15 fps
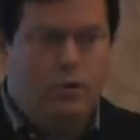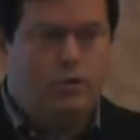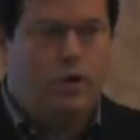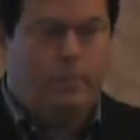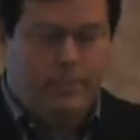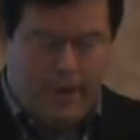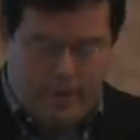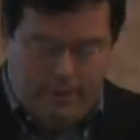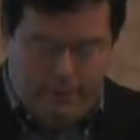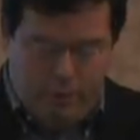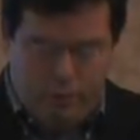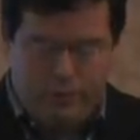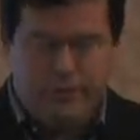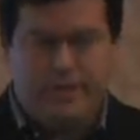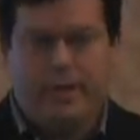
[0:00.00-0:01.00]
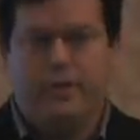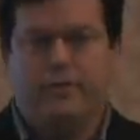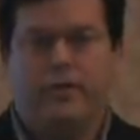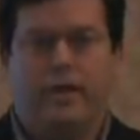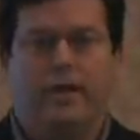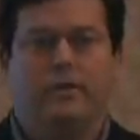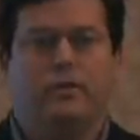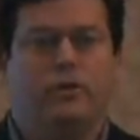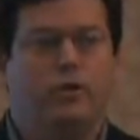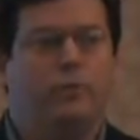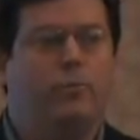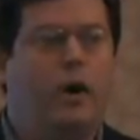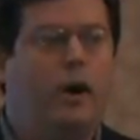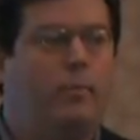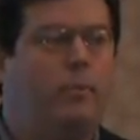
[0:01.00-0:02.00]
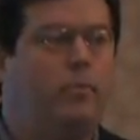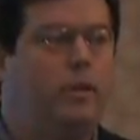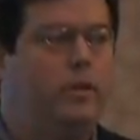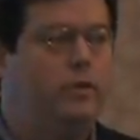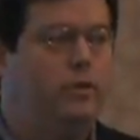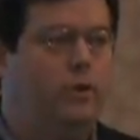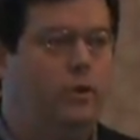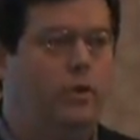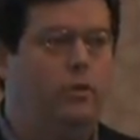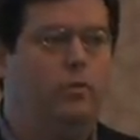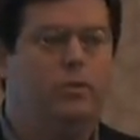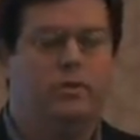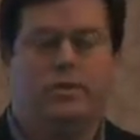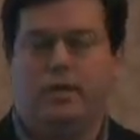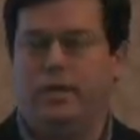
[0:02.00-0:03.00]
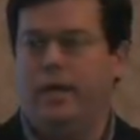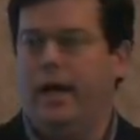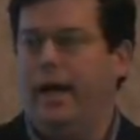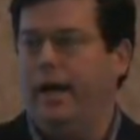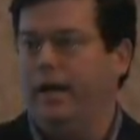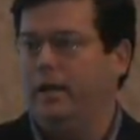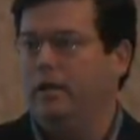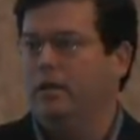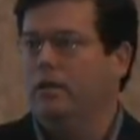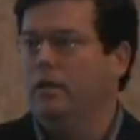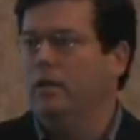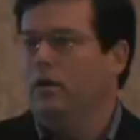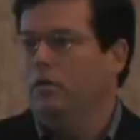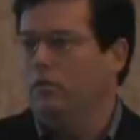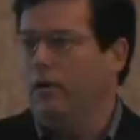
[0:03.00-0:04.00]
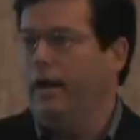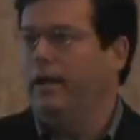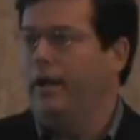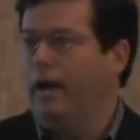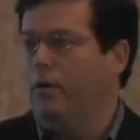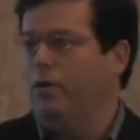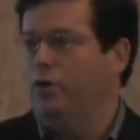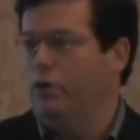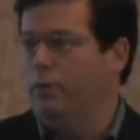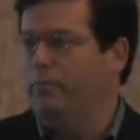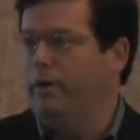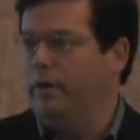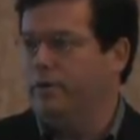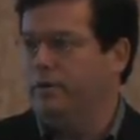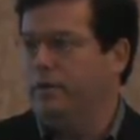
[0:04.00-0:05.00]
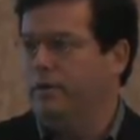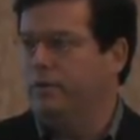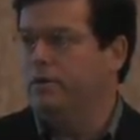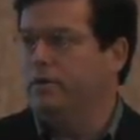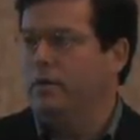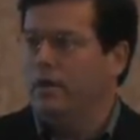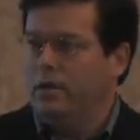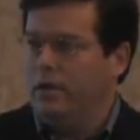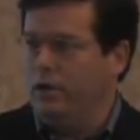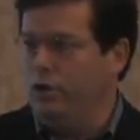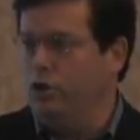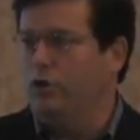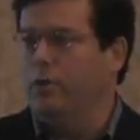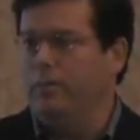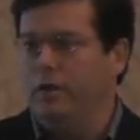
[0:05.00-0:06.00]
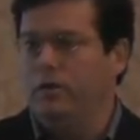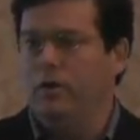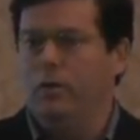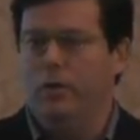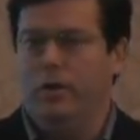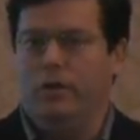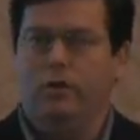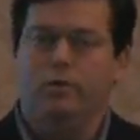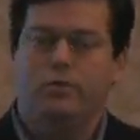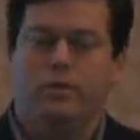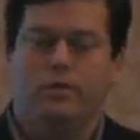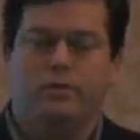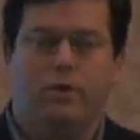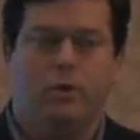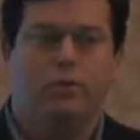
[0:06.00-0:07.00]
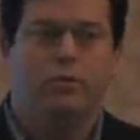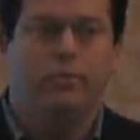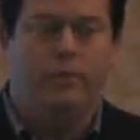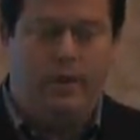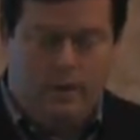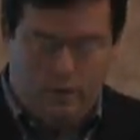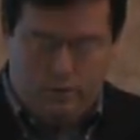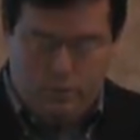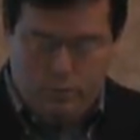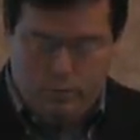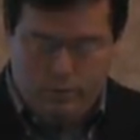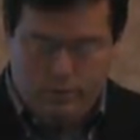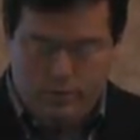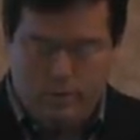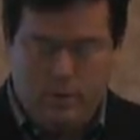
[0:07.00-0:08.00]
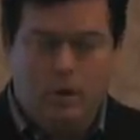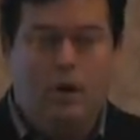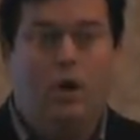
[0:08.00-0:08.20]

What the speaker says: So I'm going to give you 6 things that you probably do today, right now in your business, that you could be doing using social media tools.